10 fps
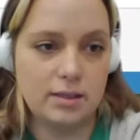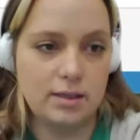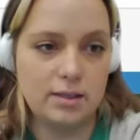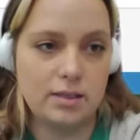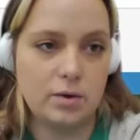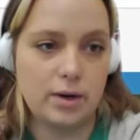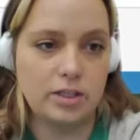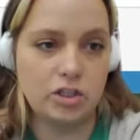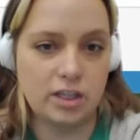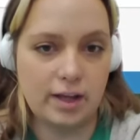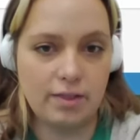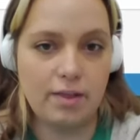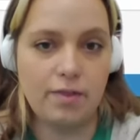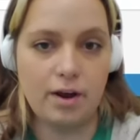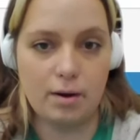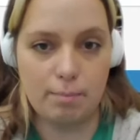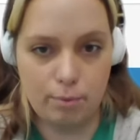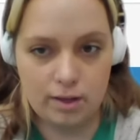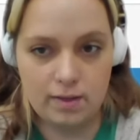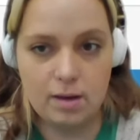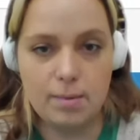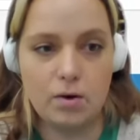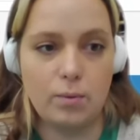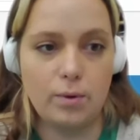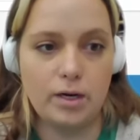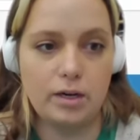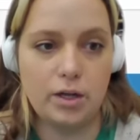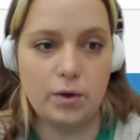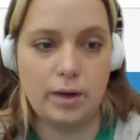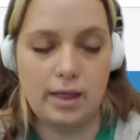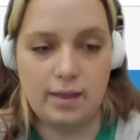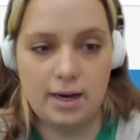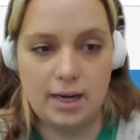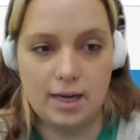And so I just select that there, put in the amount I want to do, and then hit